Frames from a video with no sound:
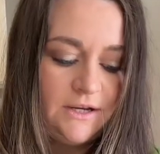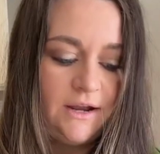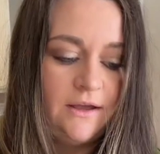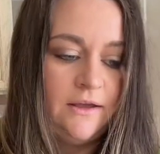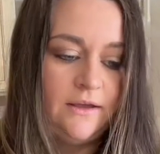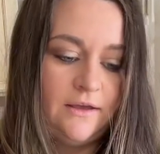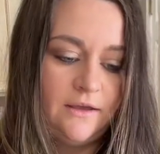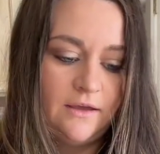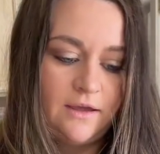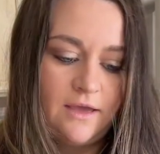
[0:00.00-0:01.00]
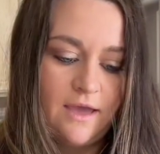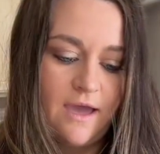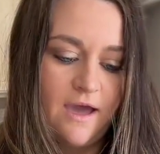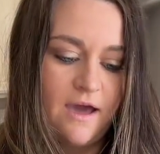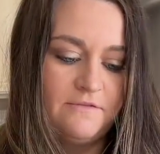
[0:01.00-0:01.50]
a
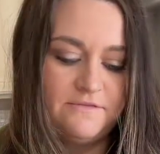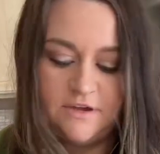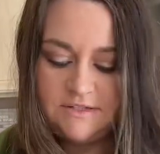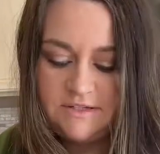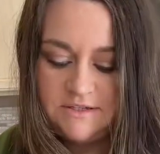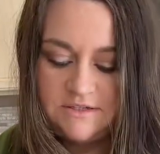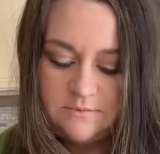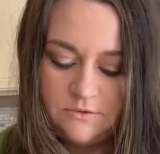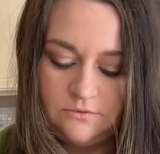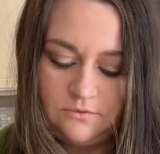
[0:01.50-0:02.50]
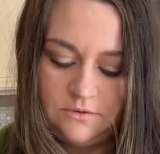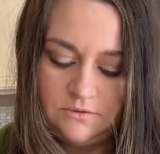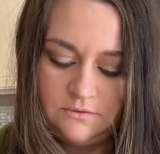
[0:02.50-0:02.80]
1/2 teaspoon.